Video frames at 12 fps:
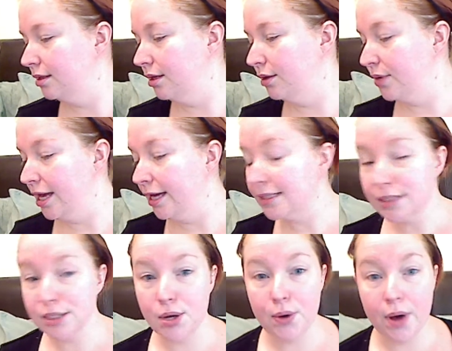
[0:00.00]
Okay,
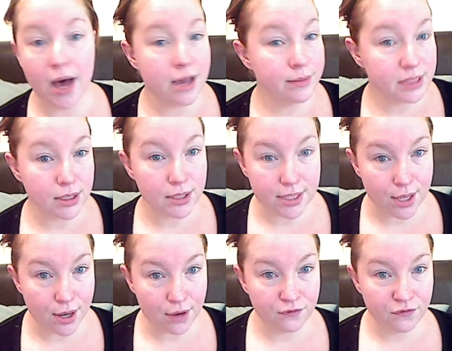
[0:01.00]
so I'm starting
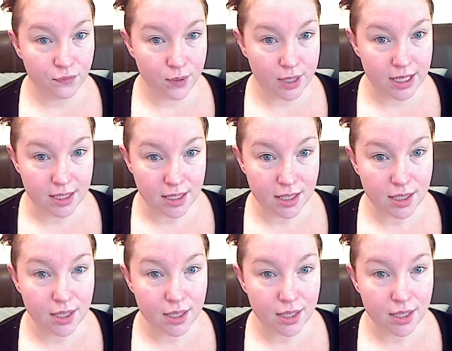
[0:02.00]
off with